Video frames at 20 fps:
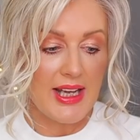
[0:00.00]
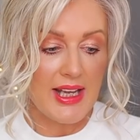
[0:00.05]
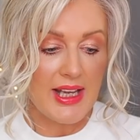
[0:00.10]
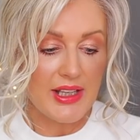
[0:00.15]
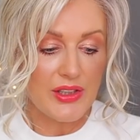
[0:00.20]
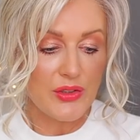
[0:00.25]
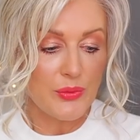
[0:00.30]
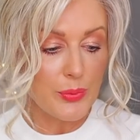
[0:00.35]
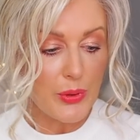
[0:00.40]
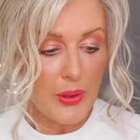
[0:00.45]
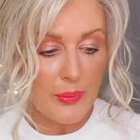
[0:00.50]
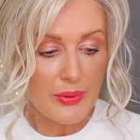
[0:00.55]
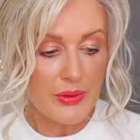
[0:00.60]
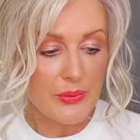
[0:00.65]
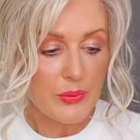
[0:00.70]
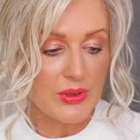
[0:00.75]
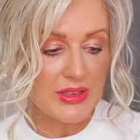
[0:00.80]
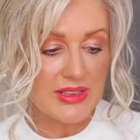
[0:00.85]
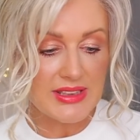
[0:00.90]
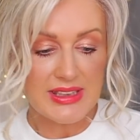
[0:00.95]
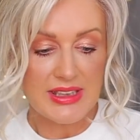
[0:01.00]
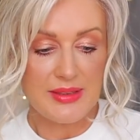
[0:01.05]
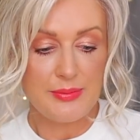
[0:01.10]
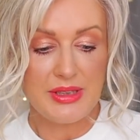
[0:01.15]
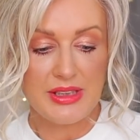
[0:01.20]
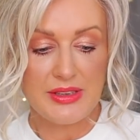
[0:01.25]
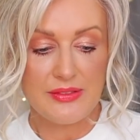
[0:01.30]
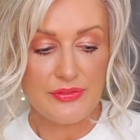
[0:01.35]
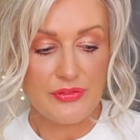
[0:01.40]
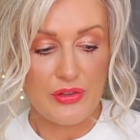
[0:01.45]
Uh, you probably will see
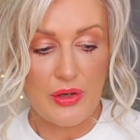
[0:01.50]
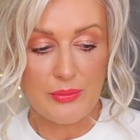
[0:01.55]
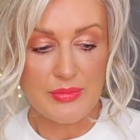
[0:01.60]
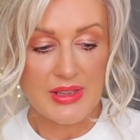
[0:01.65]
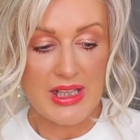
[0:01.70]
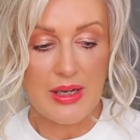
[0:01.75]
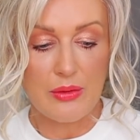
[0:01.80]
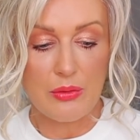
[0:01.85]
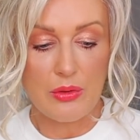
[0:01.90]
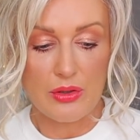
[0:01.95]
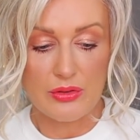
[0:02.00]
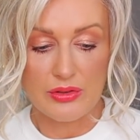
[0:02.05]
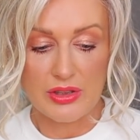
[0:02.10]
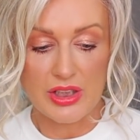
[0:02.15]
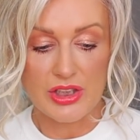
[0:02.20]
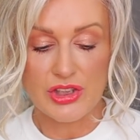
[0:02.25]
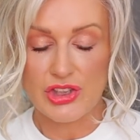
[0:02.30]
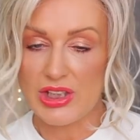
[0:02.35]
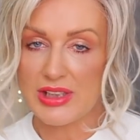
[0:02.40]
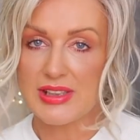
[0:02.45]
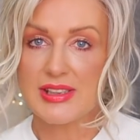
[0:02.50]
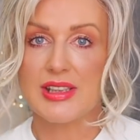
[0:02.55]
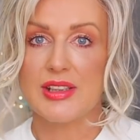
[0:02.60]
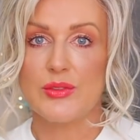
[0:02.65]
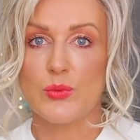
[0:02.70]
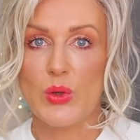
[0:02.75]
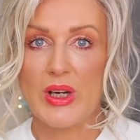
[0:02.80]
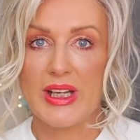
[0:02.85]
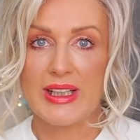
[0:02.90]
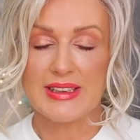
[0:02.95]
me from now on just
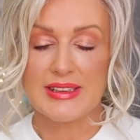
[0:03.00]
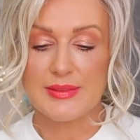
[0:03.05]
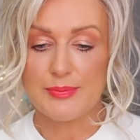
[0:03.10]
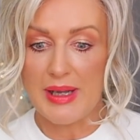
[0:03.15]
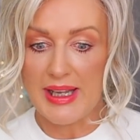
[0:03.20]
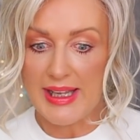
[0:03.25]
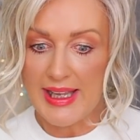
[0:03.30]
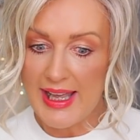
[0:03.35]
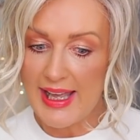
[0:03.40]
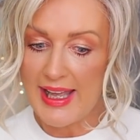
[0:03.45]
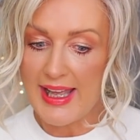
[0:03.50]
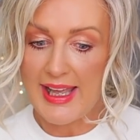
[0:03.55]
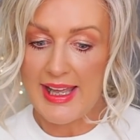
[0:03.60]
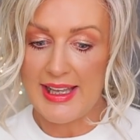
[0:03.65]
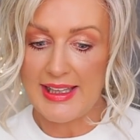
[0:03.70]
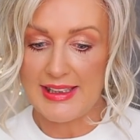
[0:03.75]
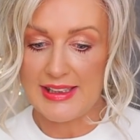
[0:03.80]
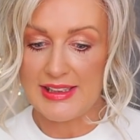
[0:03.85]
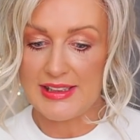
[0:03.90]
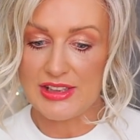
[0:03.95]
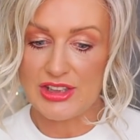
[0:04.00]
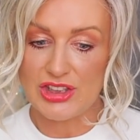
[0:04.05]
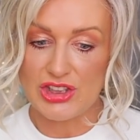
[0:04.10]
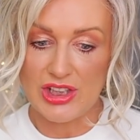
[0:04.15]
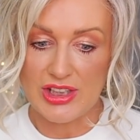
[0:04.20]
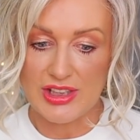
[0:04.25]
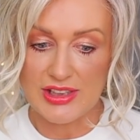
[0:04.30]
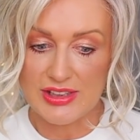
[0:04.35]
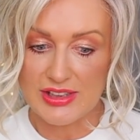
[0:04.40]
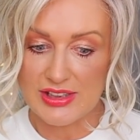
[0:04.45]
in wigs. My hair is
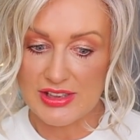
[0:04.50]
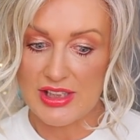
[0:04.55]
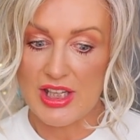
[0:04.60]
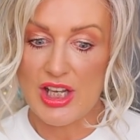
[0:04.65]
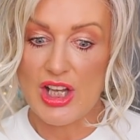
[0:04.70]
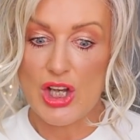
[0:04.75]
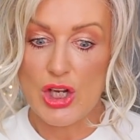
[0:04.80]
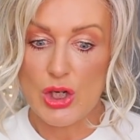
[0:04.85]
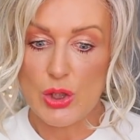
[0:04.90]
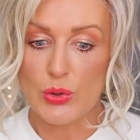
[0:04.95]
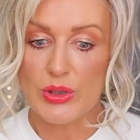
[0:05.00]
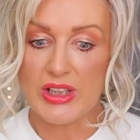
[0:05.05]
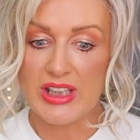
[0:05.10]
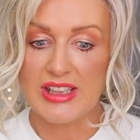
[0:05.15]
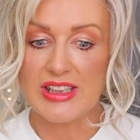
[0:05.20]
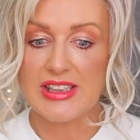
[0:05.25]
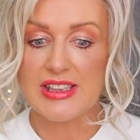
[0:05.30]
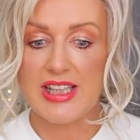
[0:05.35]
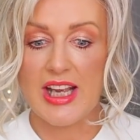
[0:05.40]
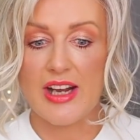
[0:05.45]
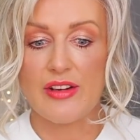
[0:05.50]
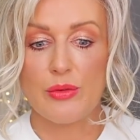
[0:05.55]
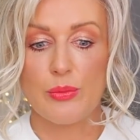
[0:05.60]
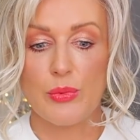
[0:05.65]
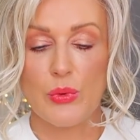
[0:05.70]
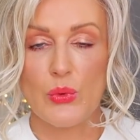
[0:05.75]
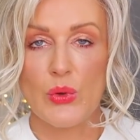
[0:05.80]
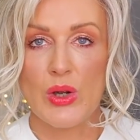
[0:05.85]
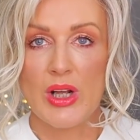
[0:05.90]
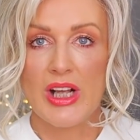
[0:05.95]
just looking
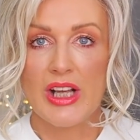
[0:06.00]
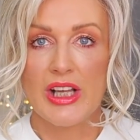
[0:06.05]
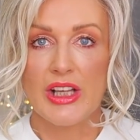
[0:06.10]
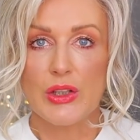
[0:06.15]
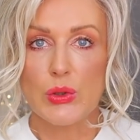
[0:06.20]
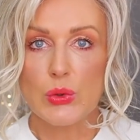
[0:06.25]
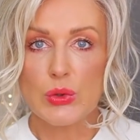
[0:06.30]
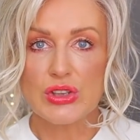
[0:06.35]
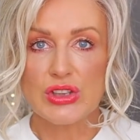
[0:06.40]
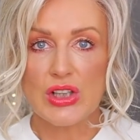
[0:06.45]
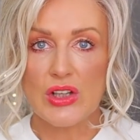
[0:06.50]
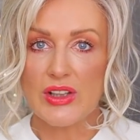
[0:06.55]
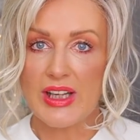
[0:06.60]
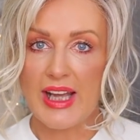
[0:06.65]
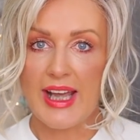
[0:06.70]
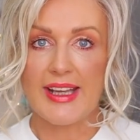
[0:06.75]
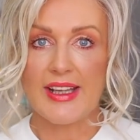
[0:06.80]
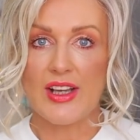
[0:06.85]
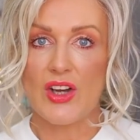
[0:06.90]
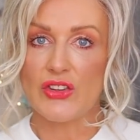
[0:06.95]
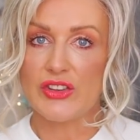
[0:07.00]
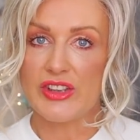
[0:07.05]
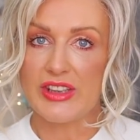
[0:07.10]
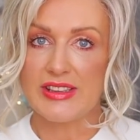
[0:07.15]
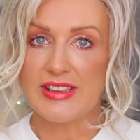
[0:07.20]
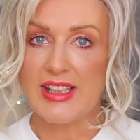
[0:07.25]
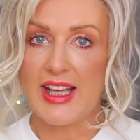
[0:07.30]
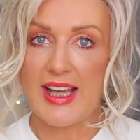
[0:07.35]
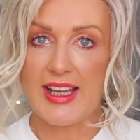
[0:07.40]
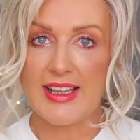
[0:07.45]
terrible. It looks okay on a
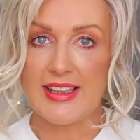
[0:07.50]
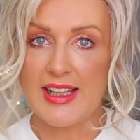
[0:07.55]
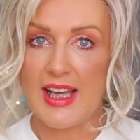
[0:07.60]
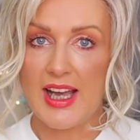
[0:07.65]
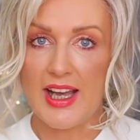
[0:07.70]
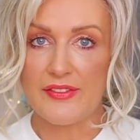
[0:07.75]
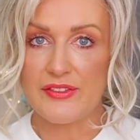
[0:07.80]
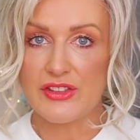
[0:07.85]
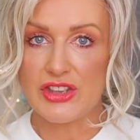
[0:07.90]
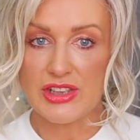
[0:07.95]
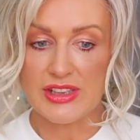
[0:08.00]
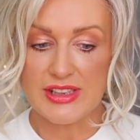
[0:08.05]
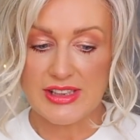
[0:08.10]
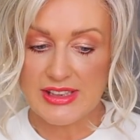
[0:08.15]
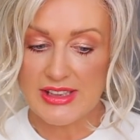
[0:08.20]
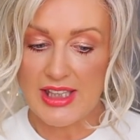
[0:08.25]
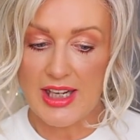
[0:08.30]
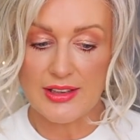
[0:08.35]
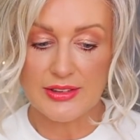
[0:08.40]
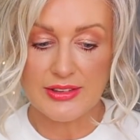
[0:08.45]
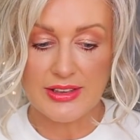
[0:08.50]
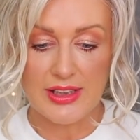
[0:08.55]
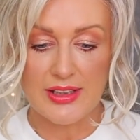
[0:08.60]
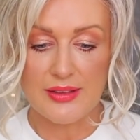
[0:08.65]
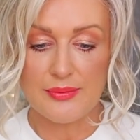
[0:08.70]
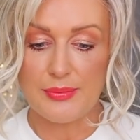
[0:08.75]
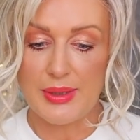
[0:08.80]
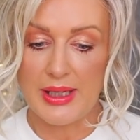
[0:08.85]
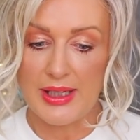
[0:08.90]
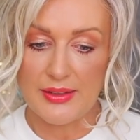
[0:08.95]
day that I've just styled
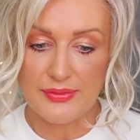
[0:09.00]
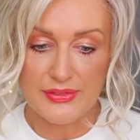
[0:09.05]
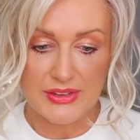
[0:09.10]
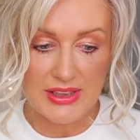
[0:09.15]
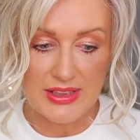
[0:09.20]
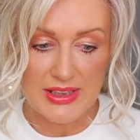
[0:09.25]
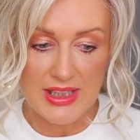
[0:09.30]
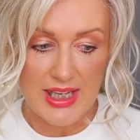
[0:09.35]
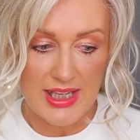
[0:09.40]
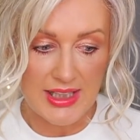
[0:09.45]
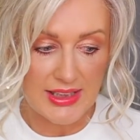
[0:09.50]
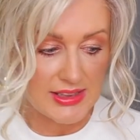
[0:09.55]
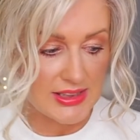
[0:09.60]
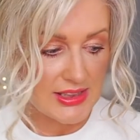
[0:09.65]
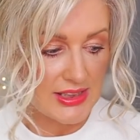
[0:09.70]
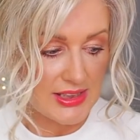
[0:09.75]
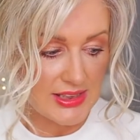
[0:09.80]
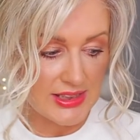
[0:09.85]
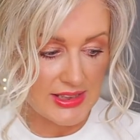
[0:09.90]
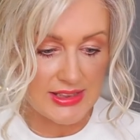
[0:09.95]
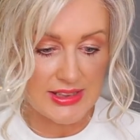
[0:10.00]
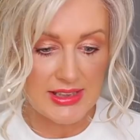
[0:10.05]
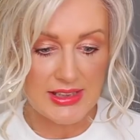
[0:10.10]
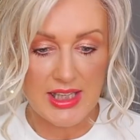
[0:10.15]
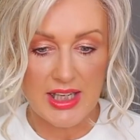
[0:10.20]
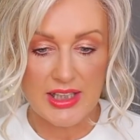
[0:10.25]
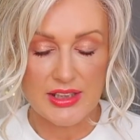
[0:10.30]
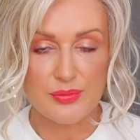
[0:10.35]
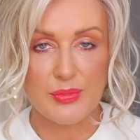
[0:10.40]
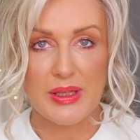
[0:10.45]
it, but after that it's a
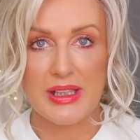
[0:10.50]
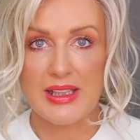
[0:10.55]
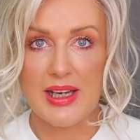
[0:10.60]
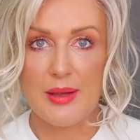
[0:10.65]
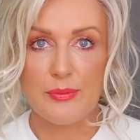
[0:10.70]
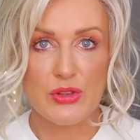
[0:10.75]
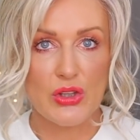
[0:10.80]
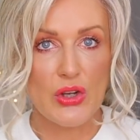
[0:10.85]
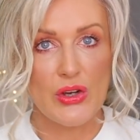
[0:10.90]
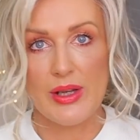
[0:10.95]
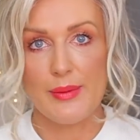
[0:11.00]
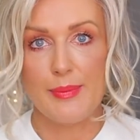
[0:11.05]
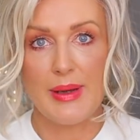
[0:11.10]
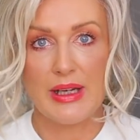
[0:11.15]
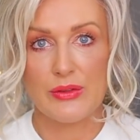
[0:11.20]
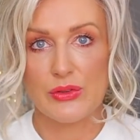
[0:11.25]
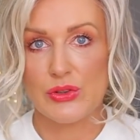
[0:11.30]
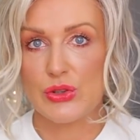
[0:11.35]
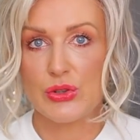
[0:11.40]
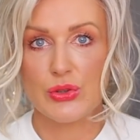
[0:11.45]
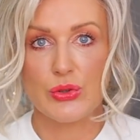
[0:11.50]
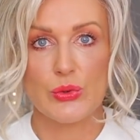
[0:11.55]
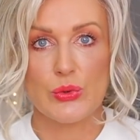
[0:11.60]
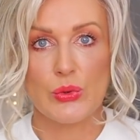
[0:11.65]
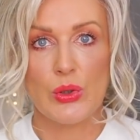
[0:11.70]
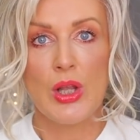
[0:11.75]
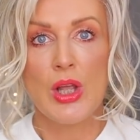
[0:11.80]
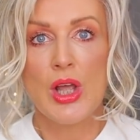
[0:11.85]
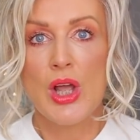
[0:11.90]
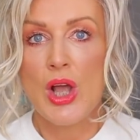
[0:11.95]
nightmare and I'm not about
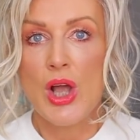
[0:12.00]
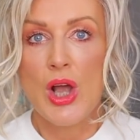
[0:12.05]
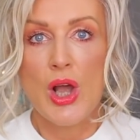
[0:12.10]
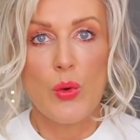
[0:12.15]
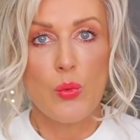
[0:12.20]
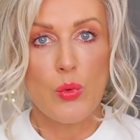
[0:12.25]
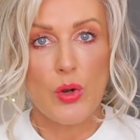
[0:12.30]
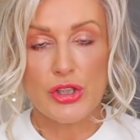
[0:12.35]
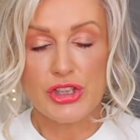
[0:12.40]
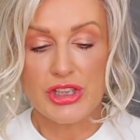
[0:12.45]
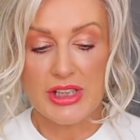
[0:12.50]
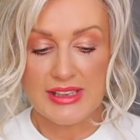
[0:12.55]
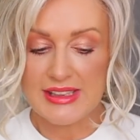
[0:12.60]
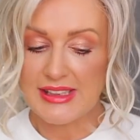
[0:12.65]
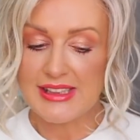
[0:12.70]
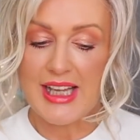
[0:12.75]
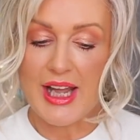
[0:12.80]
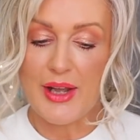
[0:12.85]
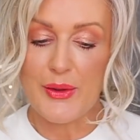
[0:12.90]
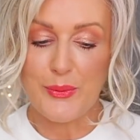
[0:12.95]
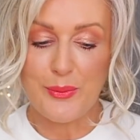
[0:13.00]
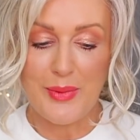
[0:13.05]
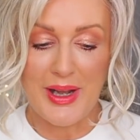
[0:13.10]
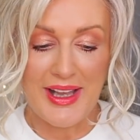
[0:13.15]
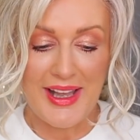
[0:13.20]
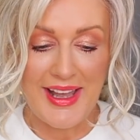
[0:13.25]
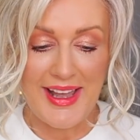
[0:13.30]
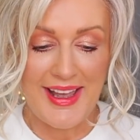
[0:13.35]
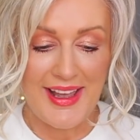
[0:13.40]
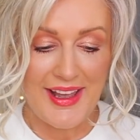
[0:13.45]
to wash and style my
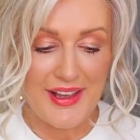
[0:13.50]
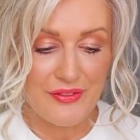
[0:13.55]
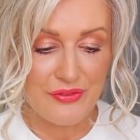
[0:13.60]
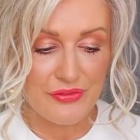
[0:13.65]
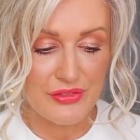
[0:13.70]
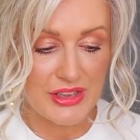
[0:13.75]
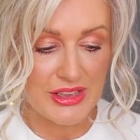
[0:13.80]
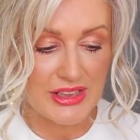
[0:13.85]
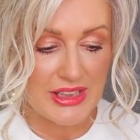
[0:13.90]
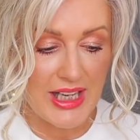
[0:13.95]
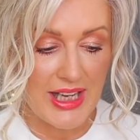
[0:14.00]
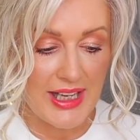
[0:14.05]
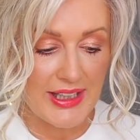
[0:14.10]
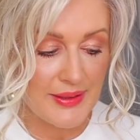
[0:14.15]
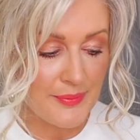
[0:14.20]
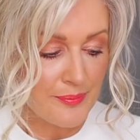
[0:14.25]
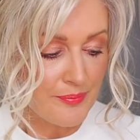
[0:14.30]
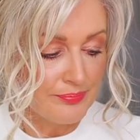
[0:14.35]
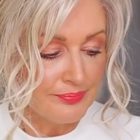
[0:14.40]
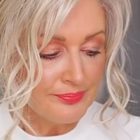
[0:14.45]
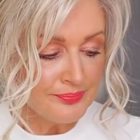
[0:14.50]
hair every day.